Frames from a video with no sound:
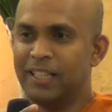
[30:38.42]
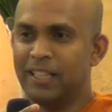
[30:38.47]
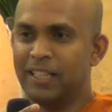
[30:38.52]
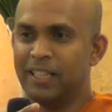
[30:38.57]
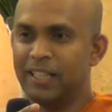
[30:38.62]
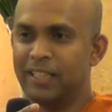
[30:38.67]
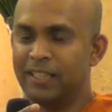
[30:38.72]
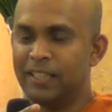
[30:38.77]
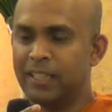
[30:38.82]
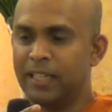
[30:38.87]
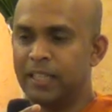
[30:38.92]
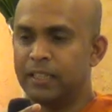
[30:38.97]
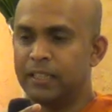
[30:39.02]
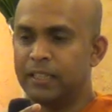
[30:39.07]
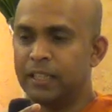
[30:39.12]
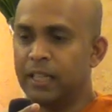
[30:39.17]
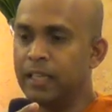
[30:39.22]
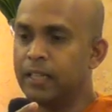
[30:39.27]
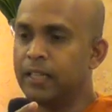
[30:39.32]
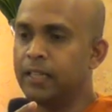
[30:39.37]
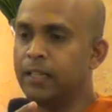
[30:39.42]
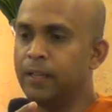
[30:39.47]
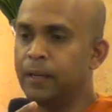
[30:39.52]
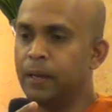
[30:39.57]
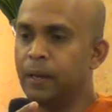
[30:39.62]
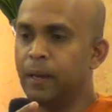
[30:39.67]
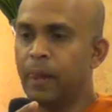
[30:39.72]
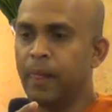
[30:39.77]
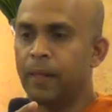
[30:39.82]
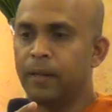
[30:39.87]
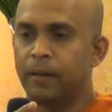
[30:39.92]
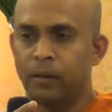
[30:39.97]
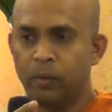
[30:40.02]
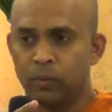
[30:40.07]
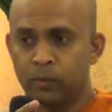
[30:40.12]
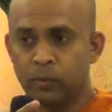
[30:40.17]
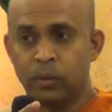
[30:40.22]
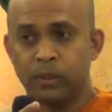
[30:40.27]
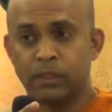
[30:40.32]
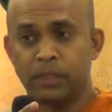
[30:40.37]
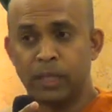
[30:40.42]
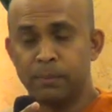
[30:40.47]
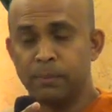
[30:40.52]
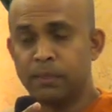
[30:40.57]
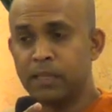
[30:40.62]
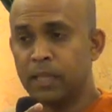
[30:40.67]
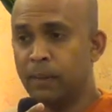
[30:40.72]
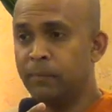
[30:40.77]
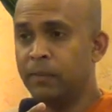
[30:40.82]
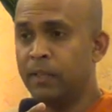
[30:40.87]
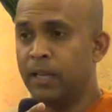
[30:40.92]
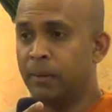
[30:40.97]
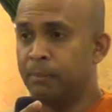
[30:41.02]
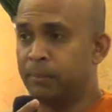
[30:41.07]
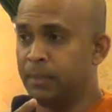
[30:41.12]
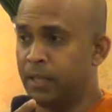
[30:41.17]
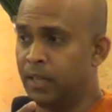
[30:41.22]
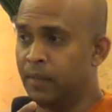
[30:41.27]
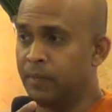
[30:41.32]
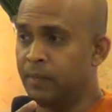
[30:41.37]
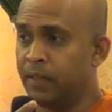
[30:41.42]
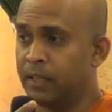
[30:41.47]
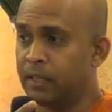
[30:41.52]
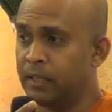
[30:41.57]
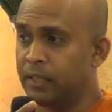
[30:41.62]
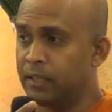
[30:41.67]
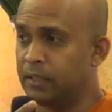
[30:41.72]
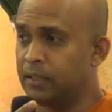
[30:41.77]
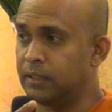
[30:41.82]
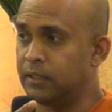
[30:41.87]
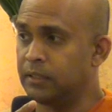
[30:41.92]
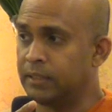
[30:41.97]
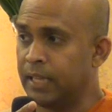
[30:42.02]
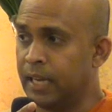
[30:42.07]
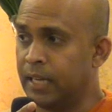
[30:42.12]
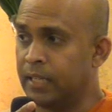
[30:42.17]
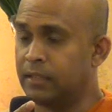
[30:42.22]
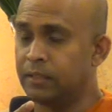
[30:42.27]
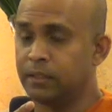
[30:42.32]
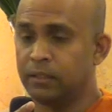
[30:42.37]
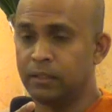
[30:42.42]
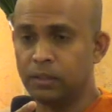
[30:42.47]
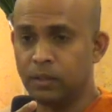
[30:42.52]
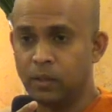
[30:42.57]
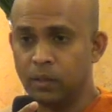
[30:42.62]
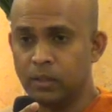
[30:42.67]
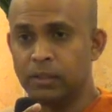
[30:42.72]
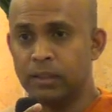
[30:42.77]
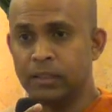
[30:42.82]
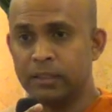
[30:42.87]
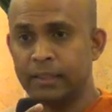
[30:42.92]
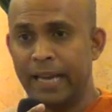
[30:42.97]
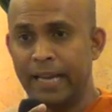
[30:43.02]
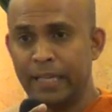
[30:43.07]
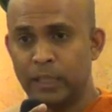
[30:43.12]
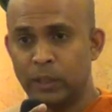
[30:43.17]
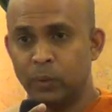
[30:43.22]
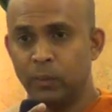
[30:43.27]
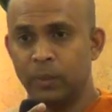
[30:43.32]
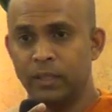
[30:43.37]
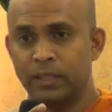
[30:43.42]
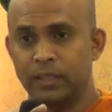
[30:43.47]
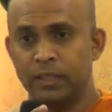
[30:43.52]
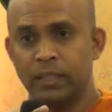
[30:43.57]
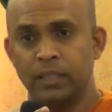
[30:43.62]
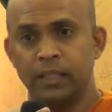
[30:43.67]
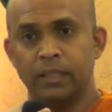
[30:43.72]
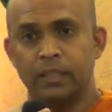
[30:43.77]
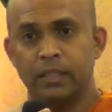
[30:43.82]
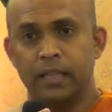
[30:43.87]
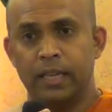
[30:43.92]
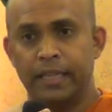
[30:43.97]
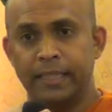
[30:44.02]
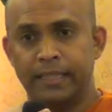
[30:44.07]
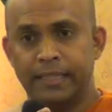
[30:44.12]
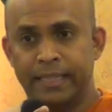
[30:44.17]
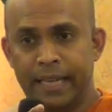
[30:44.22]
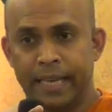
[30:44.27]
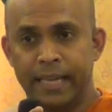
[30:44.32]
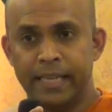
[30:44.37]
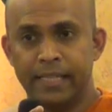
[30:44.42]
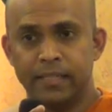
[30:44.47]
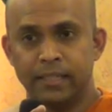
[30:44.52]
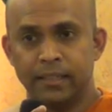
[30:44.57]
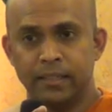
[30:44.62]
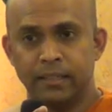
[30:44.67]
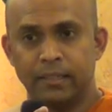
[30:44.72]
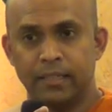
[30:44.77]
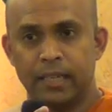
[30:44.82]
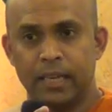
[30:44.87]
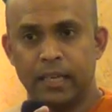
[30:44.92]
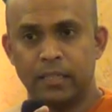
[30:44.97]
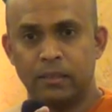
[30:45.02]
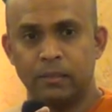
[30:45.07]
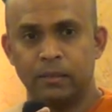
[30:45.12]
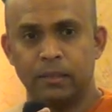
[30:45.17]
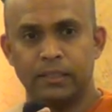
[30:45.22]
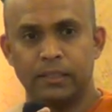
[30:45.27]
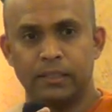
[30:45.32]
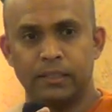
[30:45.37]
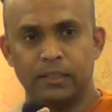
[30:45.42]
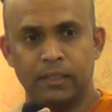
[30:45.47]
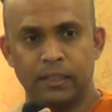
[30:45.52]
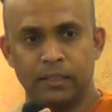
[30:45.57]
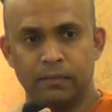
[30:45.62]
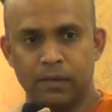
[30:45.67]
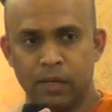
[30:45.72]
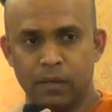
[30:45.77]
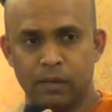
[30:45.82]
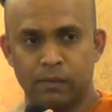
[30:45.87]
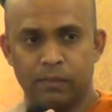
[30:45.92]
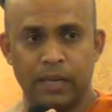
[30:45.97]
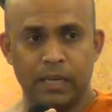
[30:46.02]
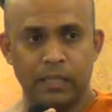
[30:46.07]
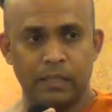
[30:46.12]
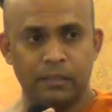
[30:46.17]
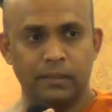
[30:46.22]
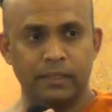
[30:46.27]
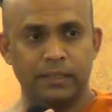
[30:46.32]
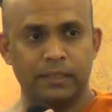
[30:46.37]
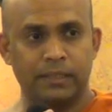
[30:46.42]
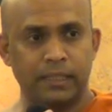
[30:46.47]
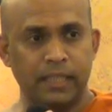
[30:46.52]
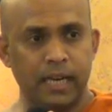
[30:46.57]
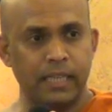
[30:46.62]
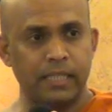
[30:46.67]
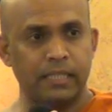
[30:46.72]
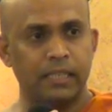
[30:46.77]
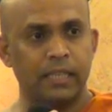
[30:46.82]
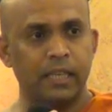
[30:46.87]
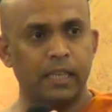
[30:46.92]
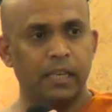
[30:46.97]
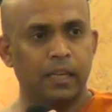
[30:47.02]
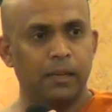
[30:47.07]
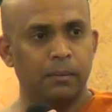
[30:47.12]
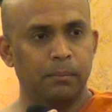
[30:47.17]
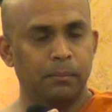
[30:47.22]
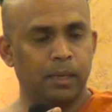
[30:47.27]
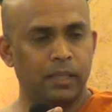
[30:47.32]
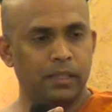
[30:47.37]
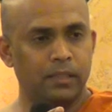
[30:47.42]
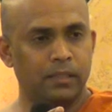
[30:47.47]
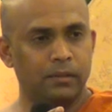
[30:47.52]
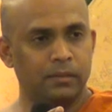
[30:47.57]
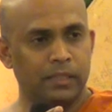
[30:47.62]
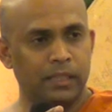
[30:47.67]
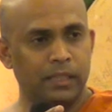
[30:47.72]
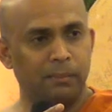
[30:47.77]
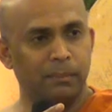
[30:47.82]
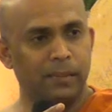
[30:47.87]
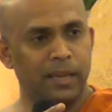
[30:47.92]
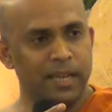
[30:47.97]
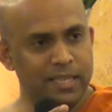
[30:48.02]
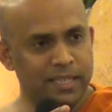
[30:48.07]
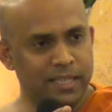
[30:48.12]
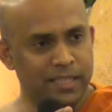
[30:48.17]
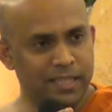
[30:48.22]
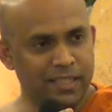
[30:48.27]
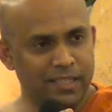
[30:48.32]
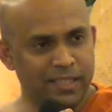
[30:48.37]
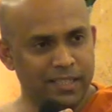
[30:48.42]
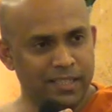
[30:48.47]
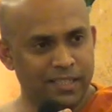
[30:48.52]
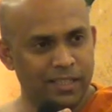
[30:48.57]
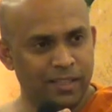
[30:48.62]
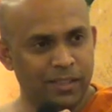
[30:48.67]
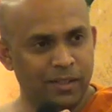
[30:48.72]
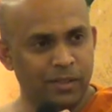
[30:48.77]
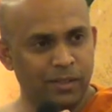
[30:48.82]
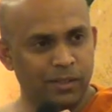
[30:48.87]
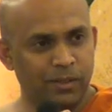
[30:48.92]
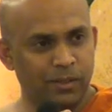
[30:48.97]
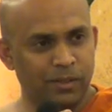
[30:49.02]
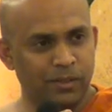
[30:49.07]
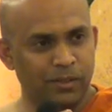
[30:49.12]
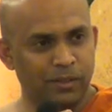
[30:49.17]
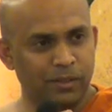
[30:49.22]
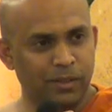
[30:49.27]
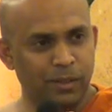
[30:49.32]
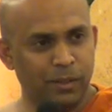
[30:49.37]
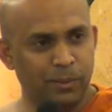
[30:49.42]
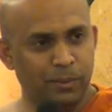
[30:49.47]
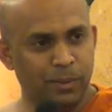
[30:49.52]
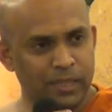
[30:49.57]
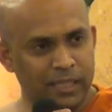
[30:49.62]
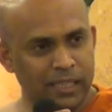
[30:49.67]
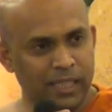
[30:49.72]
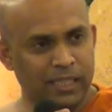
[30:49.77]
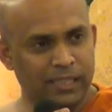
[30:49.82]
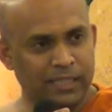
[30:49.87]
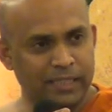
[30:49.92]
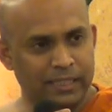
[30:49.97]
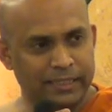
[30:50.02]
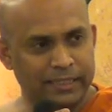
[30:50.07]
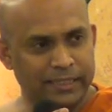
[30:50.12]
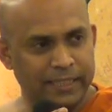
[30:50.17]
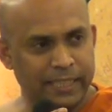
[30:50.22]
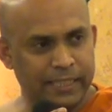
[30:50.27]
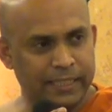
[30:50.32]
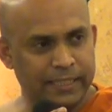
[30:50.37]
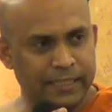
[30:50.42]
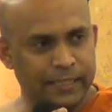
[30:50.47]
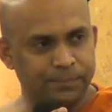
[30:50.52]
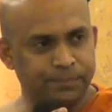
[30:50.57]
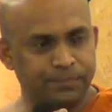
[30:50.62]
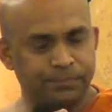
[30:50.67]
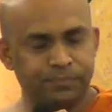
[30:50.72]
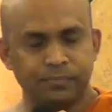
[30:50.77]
and then, of course, sometimes we are behaving that not in actual dangers, in front of actual threats, but to imagined or projected threats.